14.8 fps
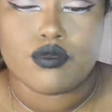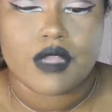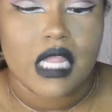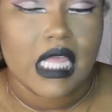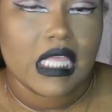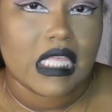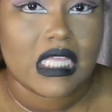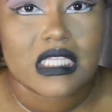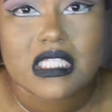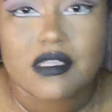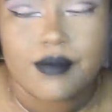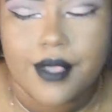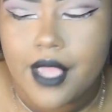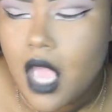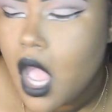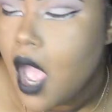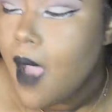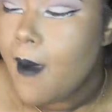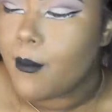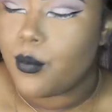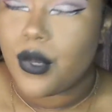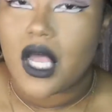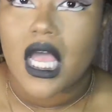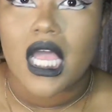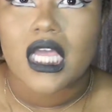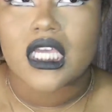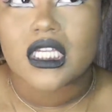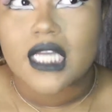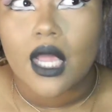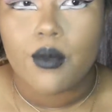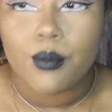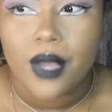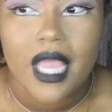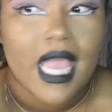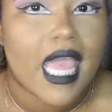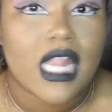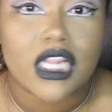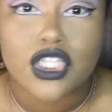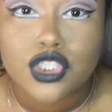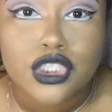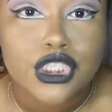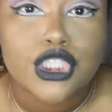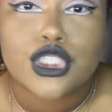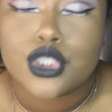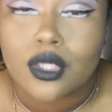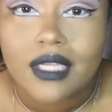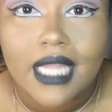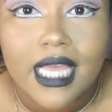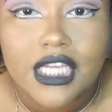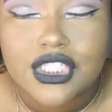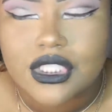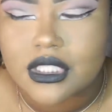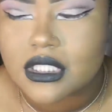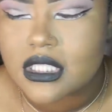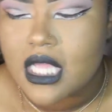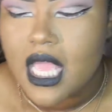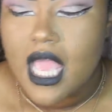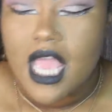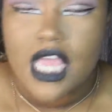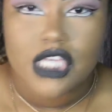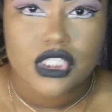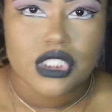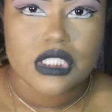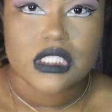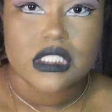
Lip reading: when they get to me. But I could not wait. I had literally no lashes, and she